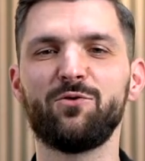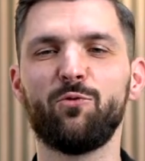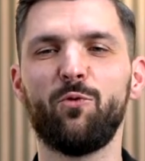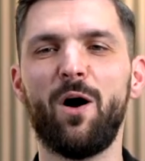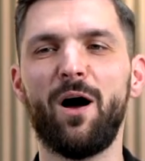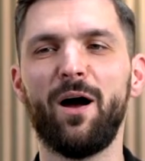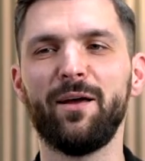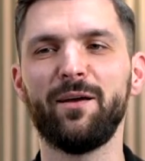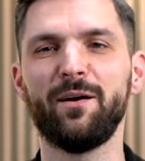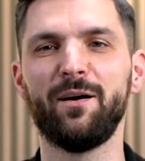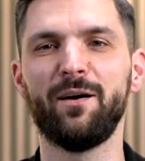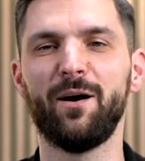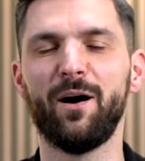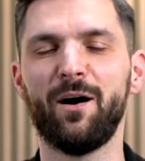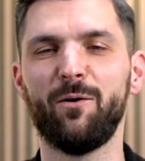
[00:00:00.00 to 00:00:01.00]
why
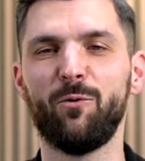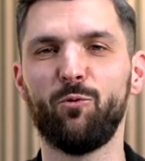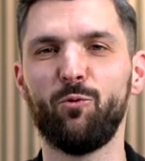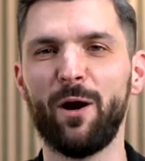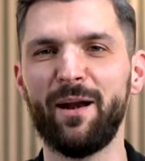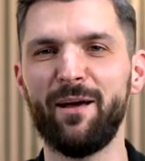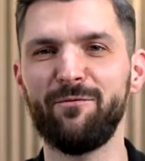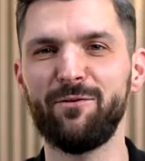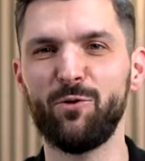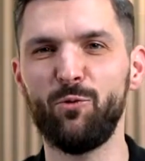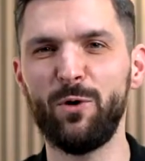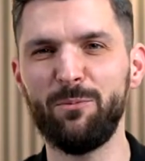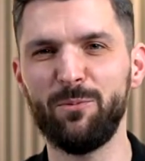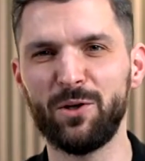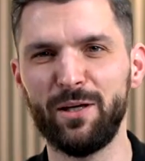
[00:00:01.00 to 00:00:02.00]
whenever we
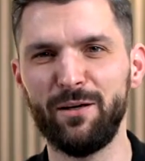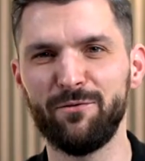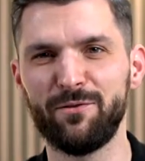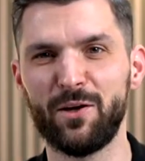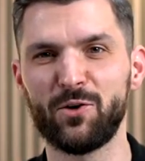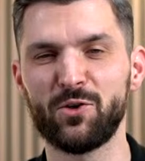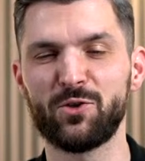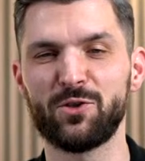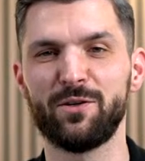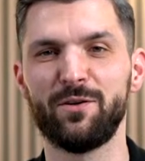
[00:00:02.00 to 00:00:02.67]
believe there's